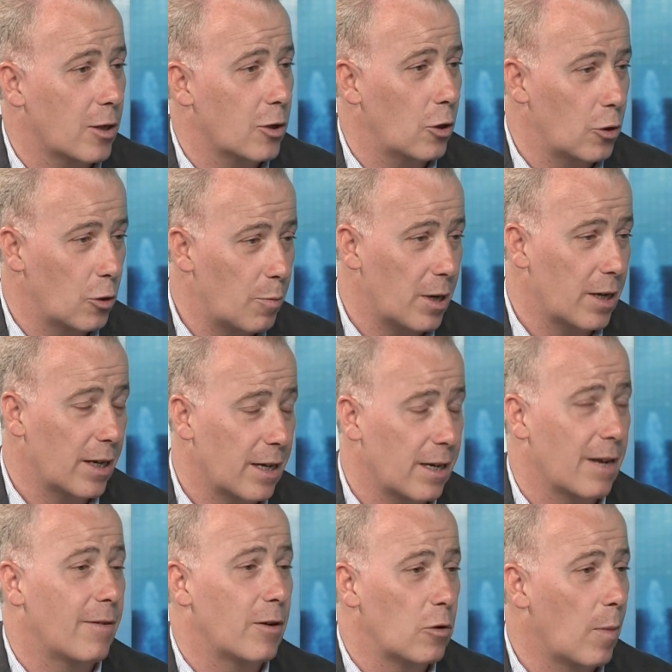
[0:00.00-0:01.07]
so you bring in
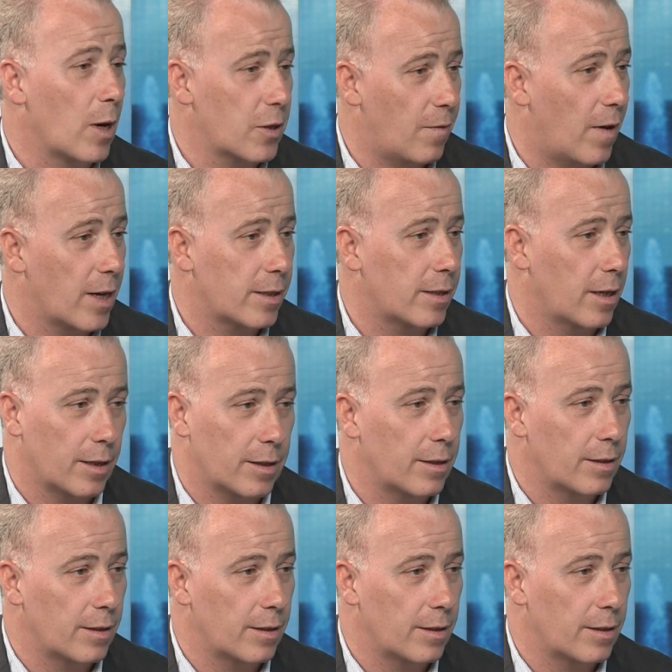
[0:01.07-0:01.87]
revenue much faster